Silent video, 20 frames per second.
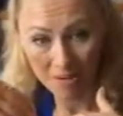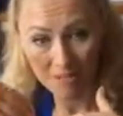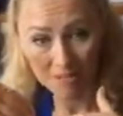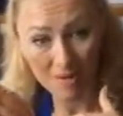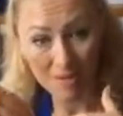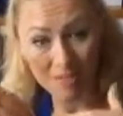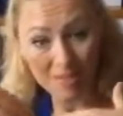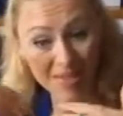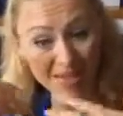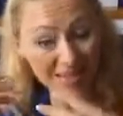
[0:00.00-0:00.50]

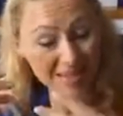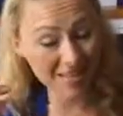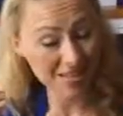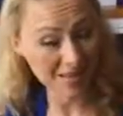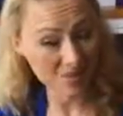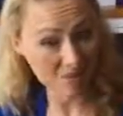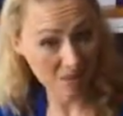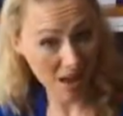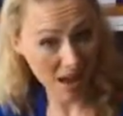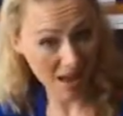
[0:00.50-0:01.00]
Maybe they
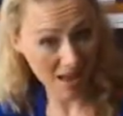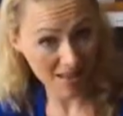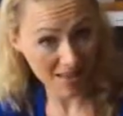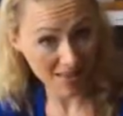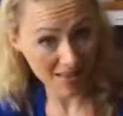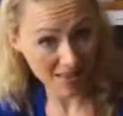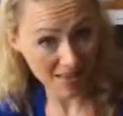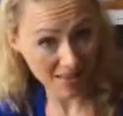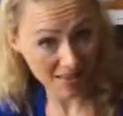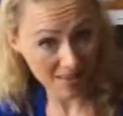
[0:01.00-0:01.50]

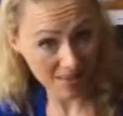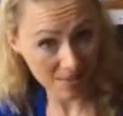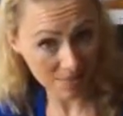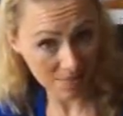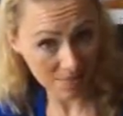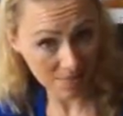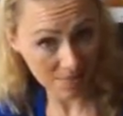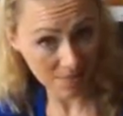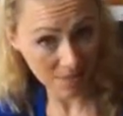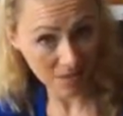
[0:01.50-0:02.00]
smile at
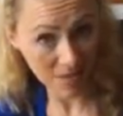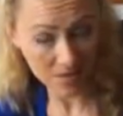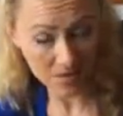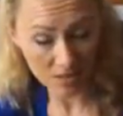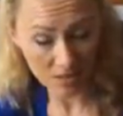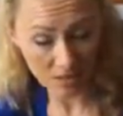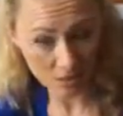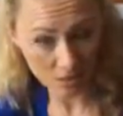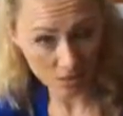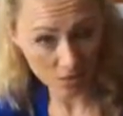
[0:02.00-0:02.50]
them. It's
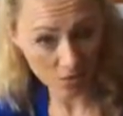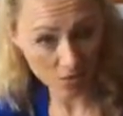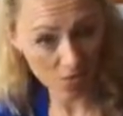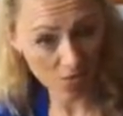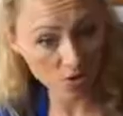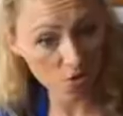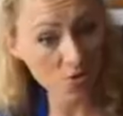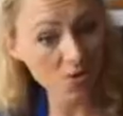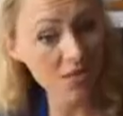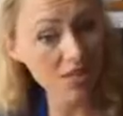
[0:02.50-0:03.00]
a cue
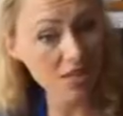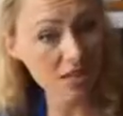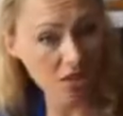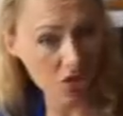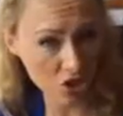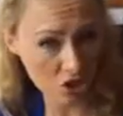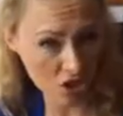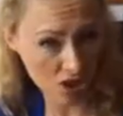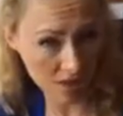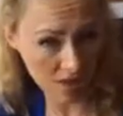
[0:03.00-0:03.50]
to
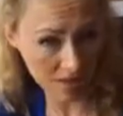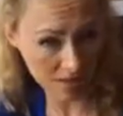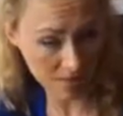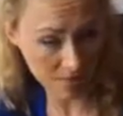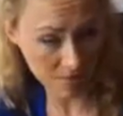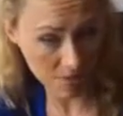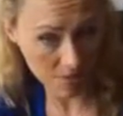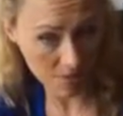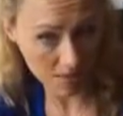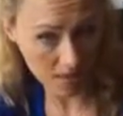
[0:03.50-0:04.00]
initiate the
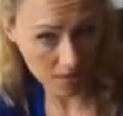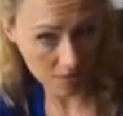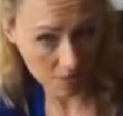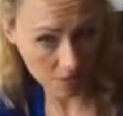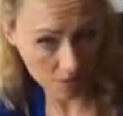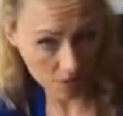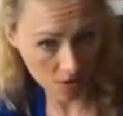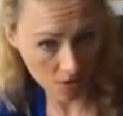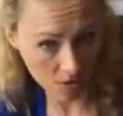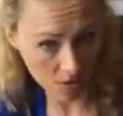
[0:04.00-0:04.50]

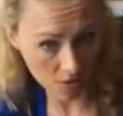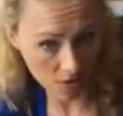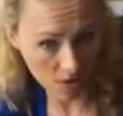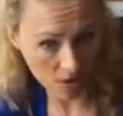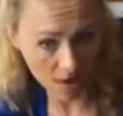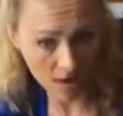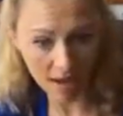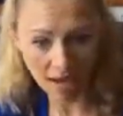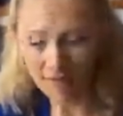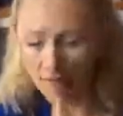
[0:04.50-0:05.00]
behavior,
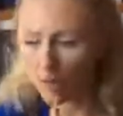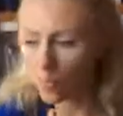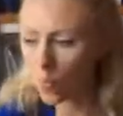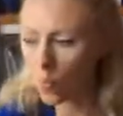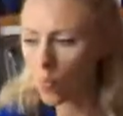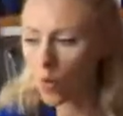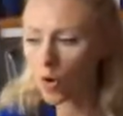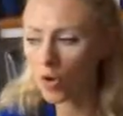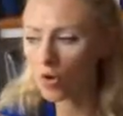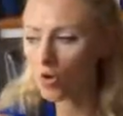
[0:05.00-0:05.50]
okay? And
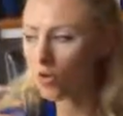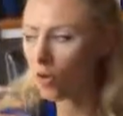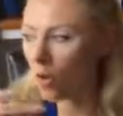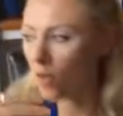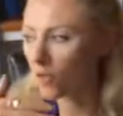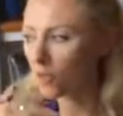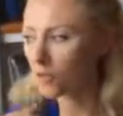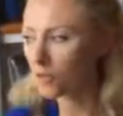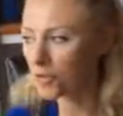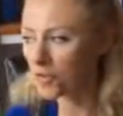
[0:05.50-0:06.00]
then what are
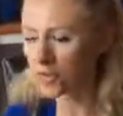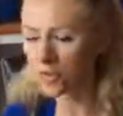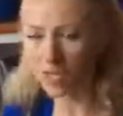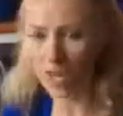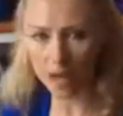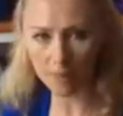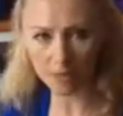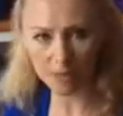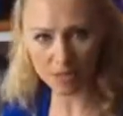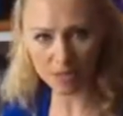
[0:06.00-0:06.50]
all of the
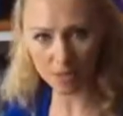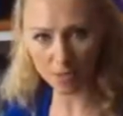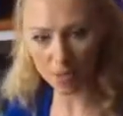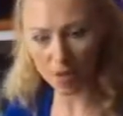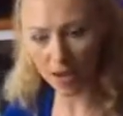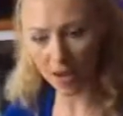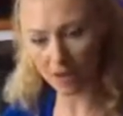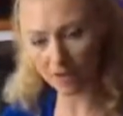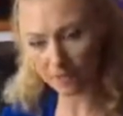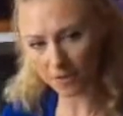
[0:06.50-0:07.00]
steps that
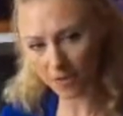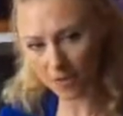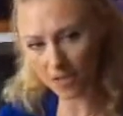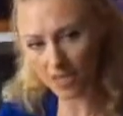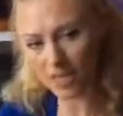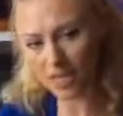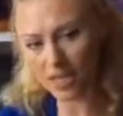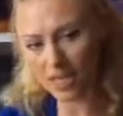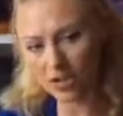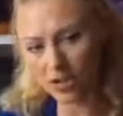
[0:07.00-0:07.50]
we have to
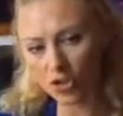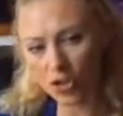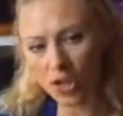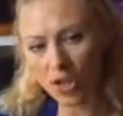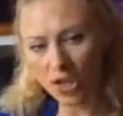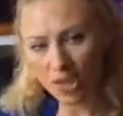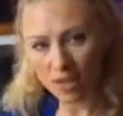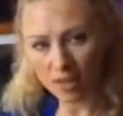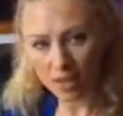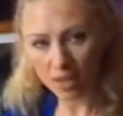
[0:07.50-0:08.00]
teach
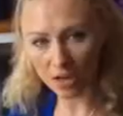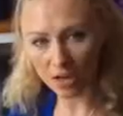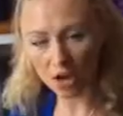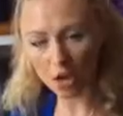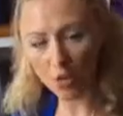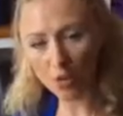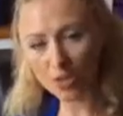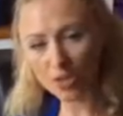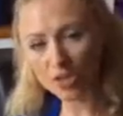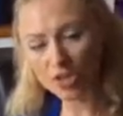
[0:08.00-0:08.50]
that
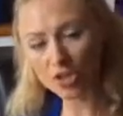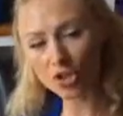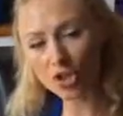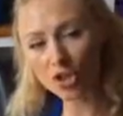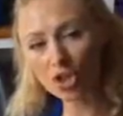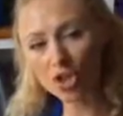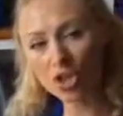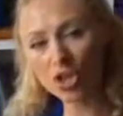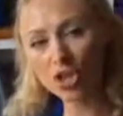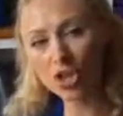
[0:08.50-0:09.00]
go into
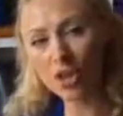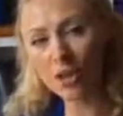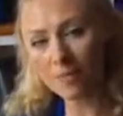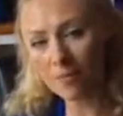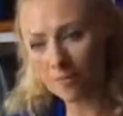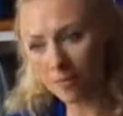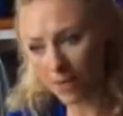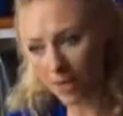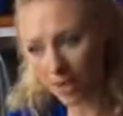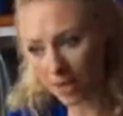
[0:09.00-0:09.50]

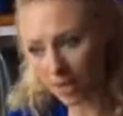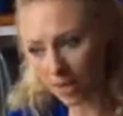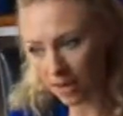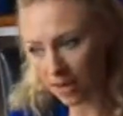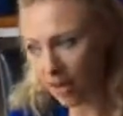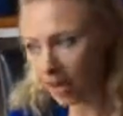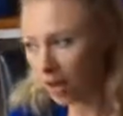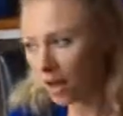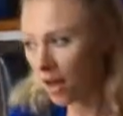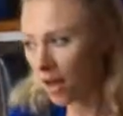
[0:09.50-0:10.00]

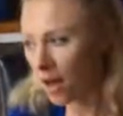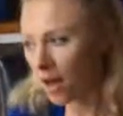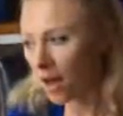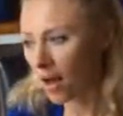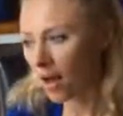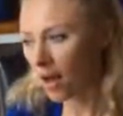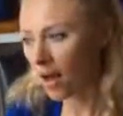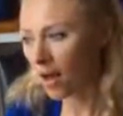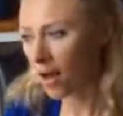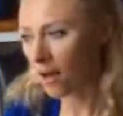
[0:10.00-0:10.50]
shaping,
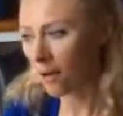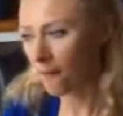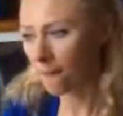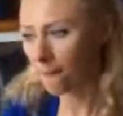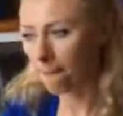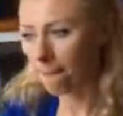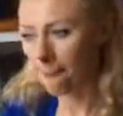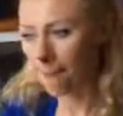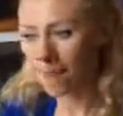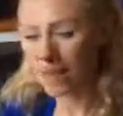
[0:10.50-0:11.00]

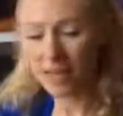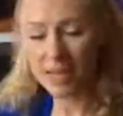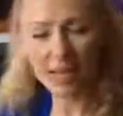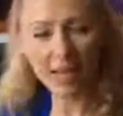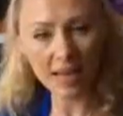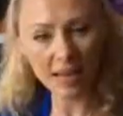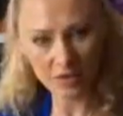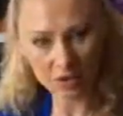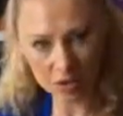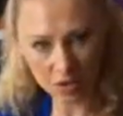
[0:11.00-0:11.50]

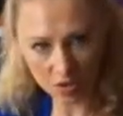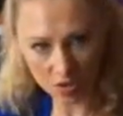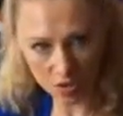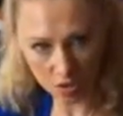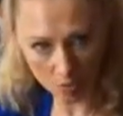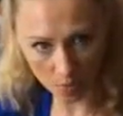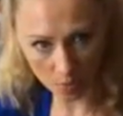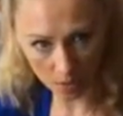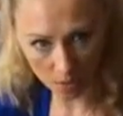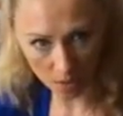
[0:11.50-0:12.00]
engaging
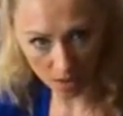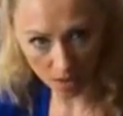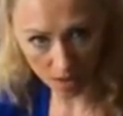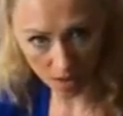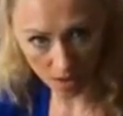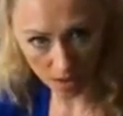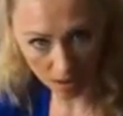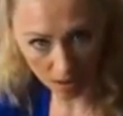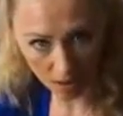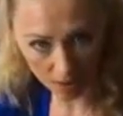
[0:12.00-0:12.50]
someone in
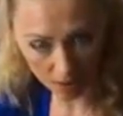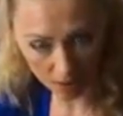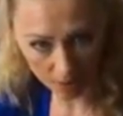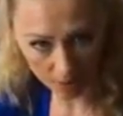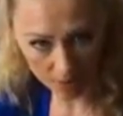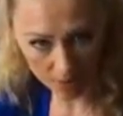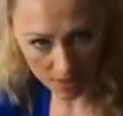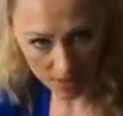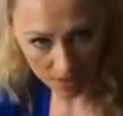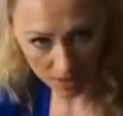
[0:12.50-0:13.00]

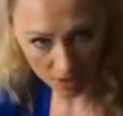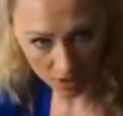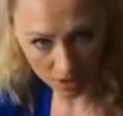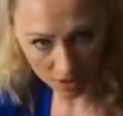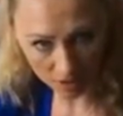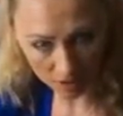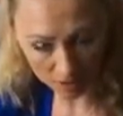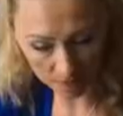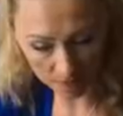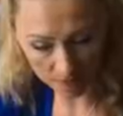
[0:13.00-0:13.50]

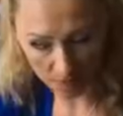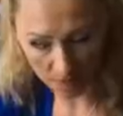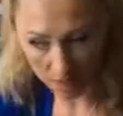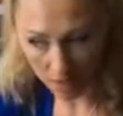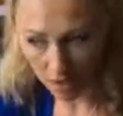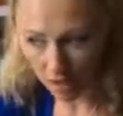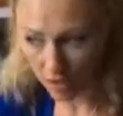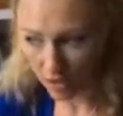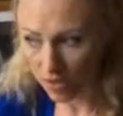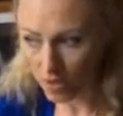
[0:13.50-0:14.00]
conversation?
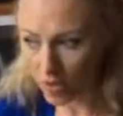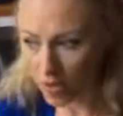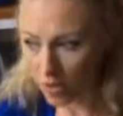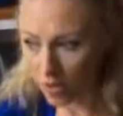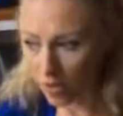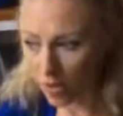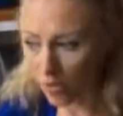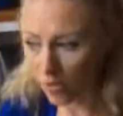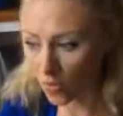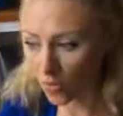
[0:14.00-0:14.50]

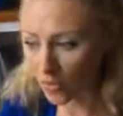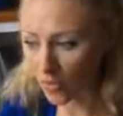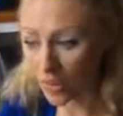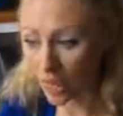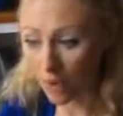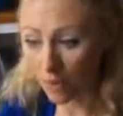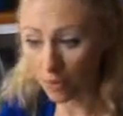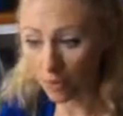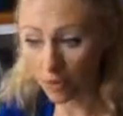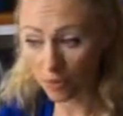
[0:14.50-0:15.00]
So
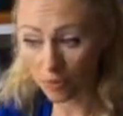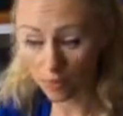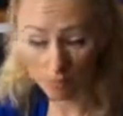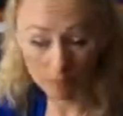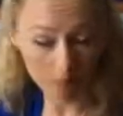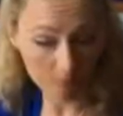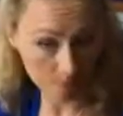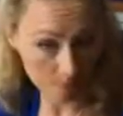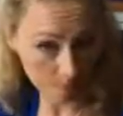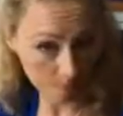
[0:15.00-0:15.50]
that would
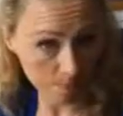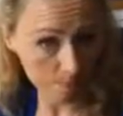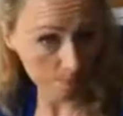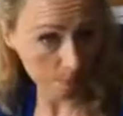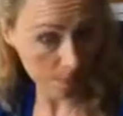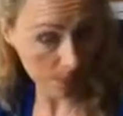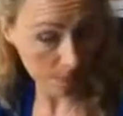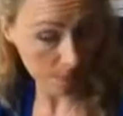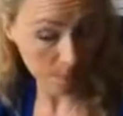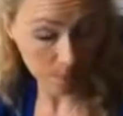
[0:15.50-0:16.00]

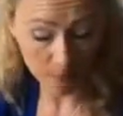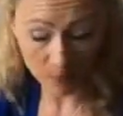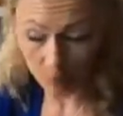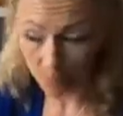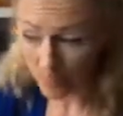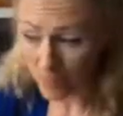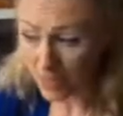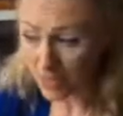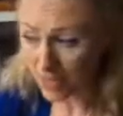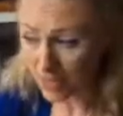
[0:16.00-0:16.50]
probably
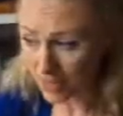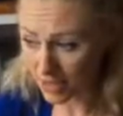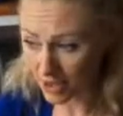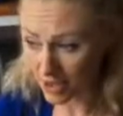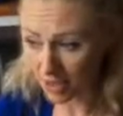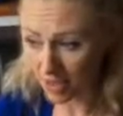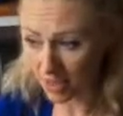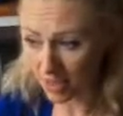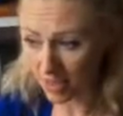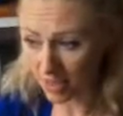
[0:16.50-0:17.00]
be
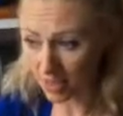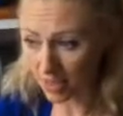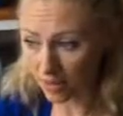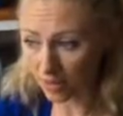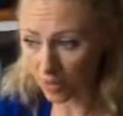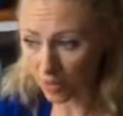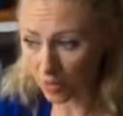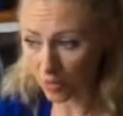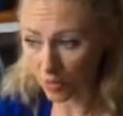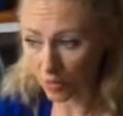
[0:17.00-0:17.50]
teaching that
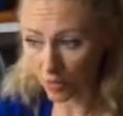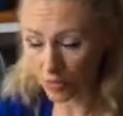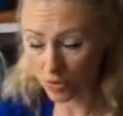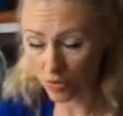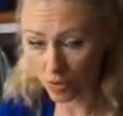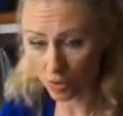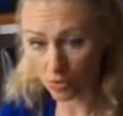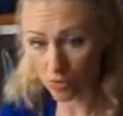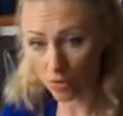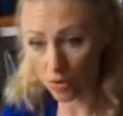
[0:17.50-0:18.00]
individual
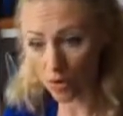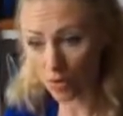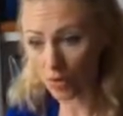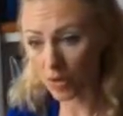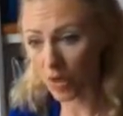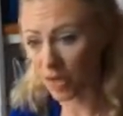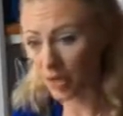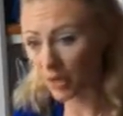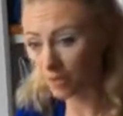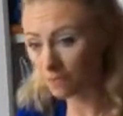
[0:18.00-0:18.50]
to,
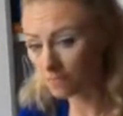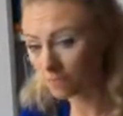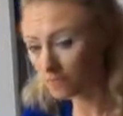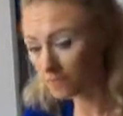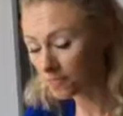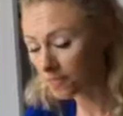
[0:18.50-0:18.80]
okay,